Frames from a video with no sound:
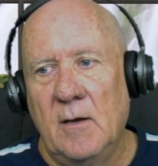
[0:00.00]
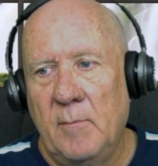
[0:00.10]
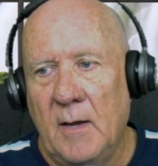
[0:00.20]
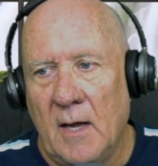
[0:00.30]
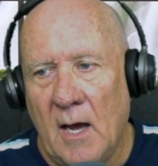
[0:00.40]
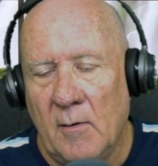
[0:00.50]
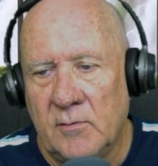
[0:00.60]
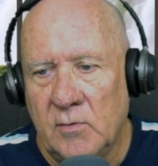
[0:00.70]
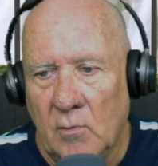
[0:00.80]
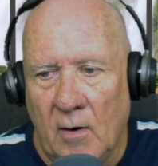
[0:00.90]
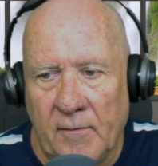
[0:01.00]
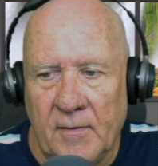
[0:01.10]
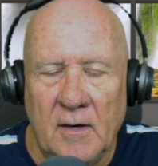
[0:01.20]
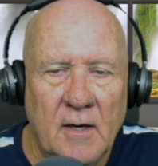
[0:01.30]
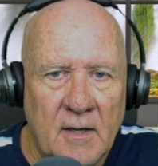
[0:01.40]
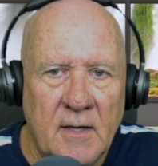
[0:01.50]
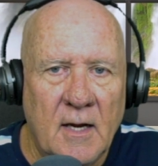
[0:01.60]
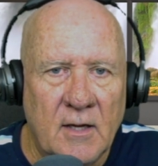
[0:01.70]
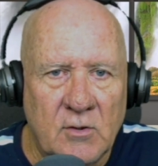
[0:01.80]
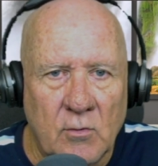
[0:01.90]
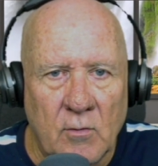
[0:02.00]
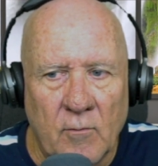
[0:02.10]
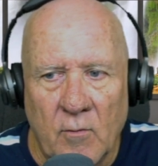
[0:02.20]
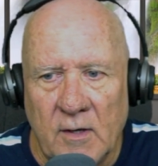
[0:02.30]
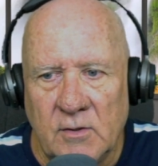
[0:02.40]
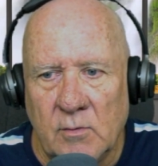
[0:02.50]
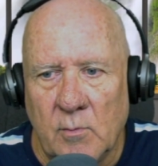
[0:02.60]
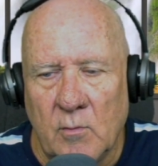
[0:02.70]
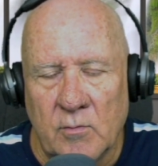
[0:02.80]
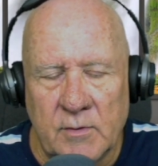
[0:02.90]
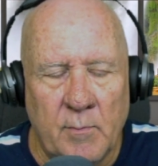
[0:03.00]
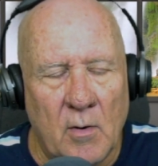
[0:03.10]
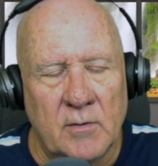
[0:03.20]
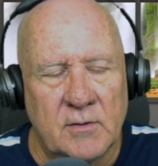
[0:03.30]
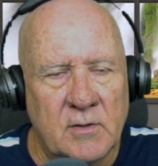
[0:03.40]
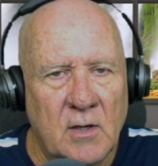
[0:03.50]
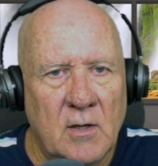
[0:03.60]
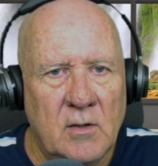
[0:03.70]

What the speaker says: being able to offer any sort of reasonable response